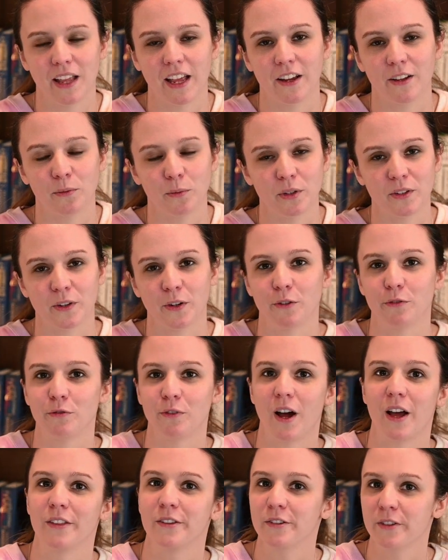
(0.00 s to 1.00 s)
was her
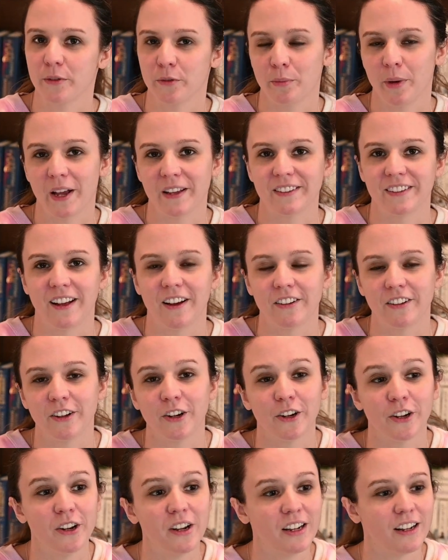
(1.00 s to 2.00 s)
father's, that was passed down to
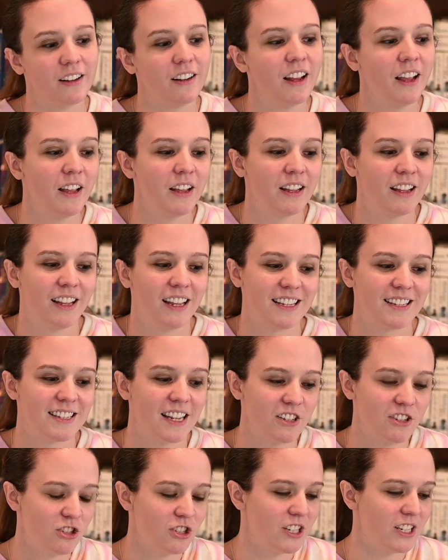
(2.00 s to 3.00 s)
her, and
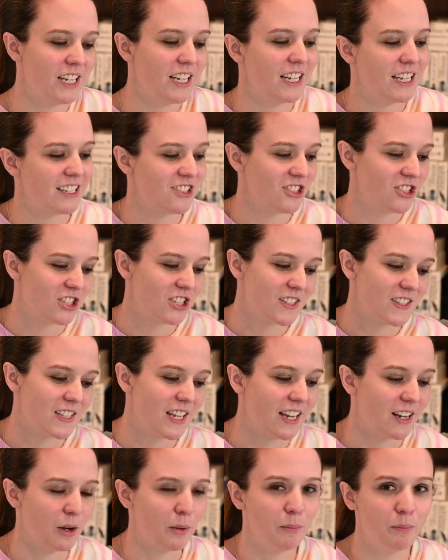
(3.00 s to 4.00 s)
essentially it's just
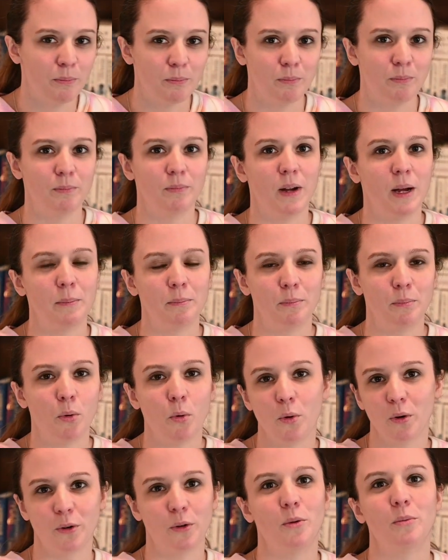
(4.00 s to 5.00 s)
like a
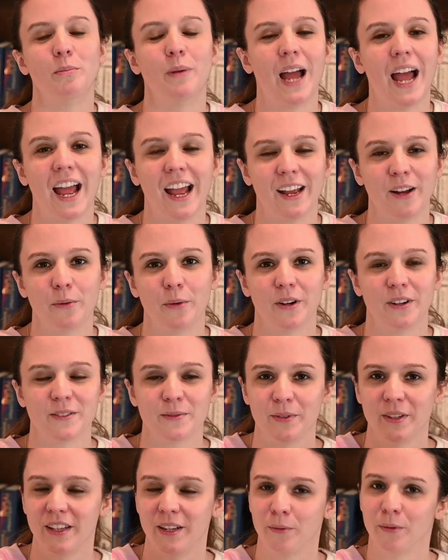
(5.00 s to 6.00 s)
portal bag, whereas
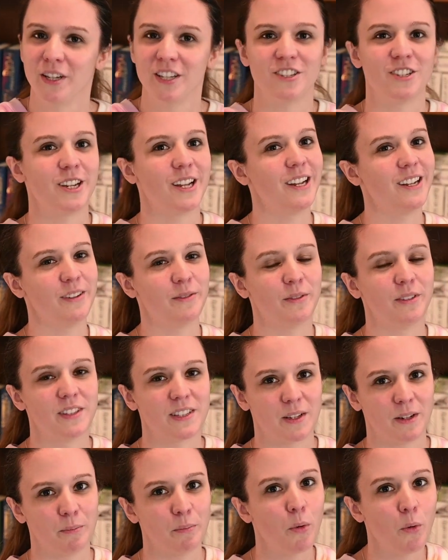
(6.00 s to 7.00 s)
when they reach in, it's
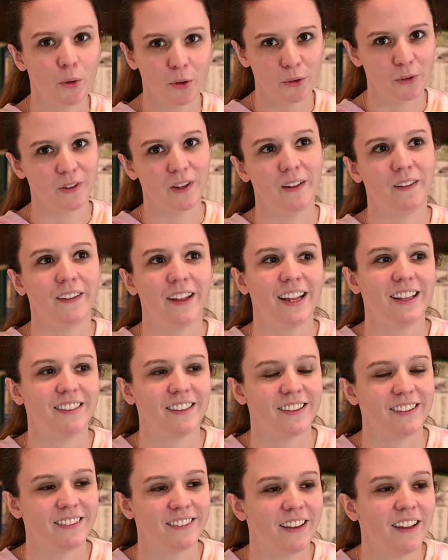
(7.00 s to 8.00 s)
a portal to like
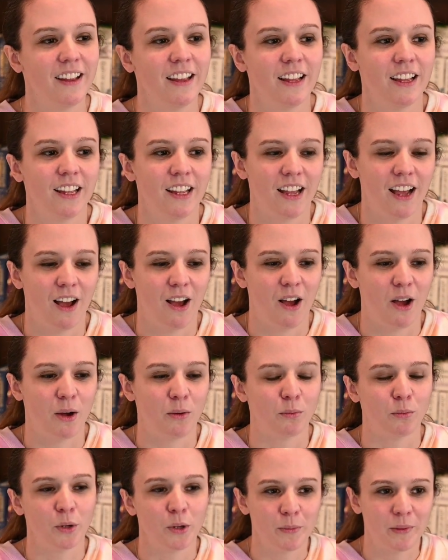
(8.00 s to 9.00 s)
this
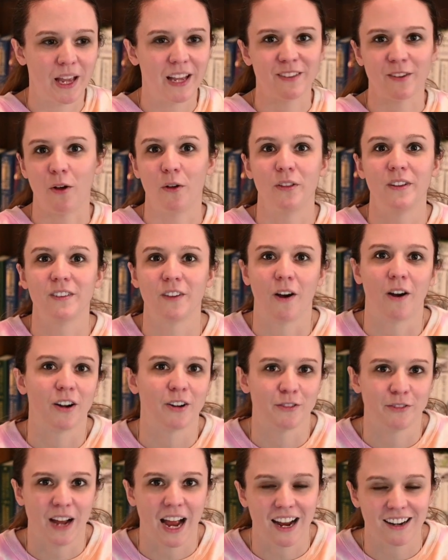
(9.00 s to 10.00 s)
room that has all these
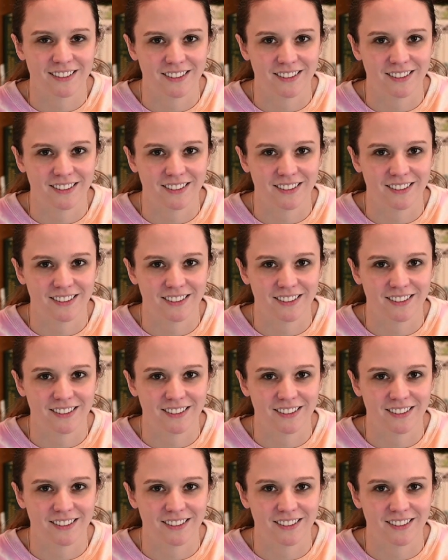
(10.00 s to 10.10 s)
artifacts,